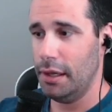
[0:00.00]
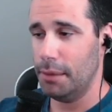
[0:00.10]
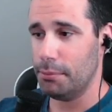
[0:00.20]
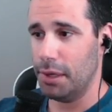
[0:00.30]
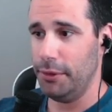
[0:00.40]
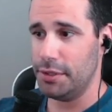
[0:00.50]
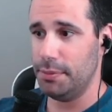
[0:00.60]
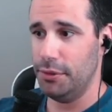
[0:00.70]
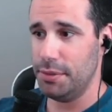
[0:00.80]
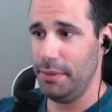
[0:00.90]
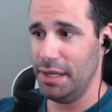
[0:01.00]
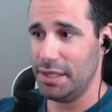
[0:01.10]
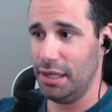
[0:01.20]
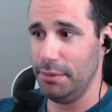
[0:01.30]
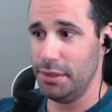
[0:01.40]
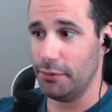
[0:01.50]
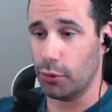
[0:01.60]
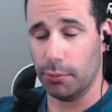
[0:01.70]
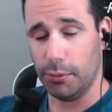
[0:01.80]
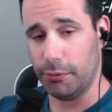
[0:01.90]
Primary explosion makes enemies
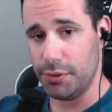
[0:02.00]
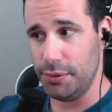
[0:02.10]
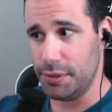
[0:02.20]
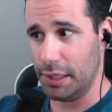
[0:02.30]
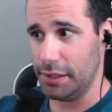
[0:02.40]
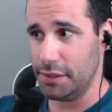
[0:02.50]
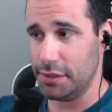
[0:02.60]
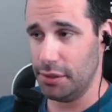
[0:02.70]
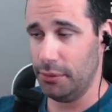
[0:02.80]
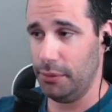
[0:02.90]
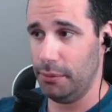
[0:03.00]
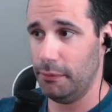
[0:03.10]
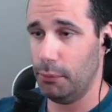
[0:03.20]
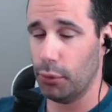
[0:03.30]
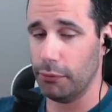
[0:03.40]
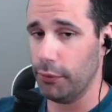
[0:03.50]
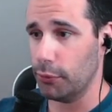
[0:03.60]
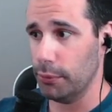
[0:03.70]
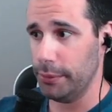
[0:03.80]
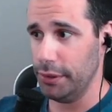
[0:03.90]
vulnerable for 2 seconds, so more
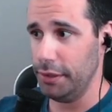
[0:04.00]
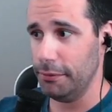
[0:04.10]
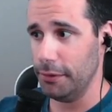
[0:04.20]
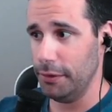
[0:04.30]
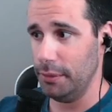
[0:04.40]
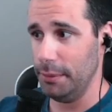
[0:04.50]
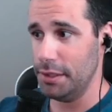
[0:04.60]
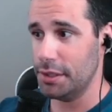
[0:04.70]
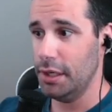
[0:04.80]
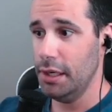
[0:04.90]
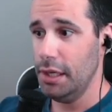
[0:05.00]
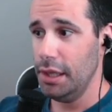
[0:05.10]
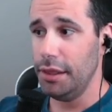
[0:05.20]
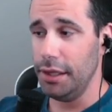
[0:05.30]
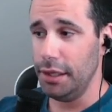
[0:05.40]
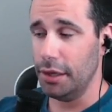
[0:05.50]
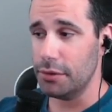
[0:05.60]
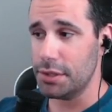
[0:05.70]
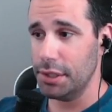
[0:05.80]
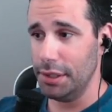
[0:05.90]
vulnerability for your enemies. The
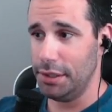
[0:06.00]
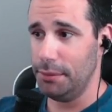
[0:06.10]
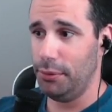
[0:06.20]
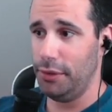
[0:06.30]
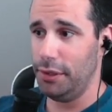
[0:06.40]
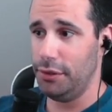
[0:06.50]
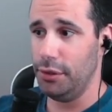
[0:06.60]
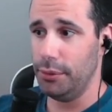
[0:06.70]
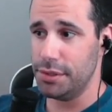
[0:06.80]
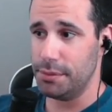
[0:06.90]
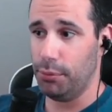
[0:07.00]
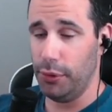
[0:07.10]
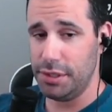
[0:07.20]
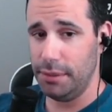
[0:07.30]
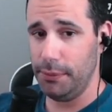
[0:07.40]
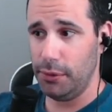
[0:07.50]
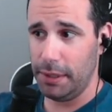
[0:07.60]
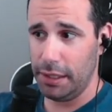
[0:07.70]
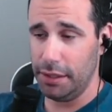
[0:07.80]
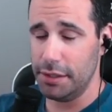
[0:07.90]
other skill I did put it into was poison
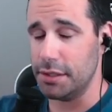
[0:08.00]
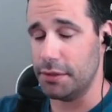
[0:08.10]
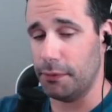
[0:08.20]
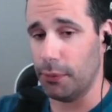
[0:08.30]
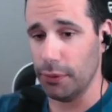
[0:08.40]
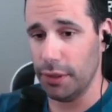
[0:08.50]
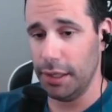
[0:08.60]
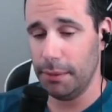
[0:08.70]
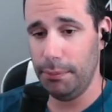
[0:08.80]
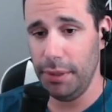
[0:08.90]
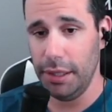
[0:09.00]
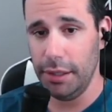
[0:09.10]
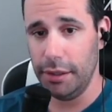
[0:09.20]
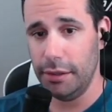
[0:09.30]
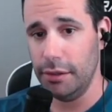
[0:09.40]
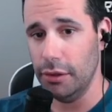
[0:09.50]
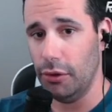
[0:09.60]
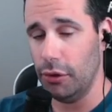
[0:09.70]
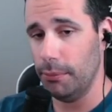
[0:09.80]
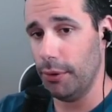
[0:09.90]
imbuement, and this is for like big,
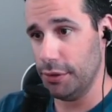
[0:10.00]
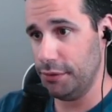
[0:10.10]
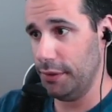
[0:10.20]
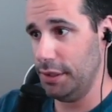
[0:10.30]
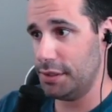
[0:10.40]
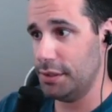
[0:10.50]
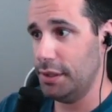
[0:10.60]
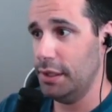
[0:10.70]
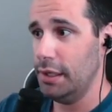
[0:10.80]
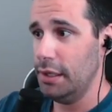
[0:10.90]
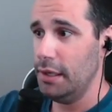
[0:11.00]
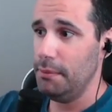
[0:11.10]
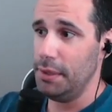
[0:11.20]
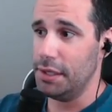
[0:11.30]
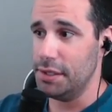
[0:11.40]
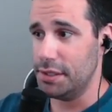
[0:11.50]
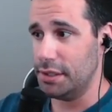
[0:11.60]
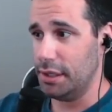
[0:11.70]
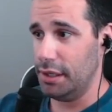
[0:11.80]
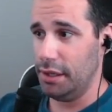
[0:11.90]
long boss fights, because
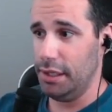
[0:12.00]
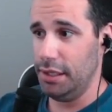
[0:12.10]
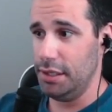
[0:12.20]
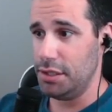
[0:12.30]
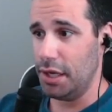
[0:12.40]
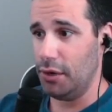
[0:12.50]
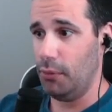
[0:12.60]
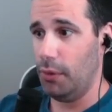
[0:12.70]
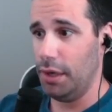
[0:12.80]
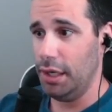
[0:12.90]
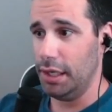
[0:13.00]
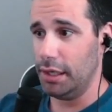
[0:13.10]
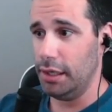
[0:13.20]
the shadow one it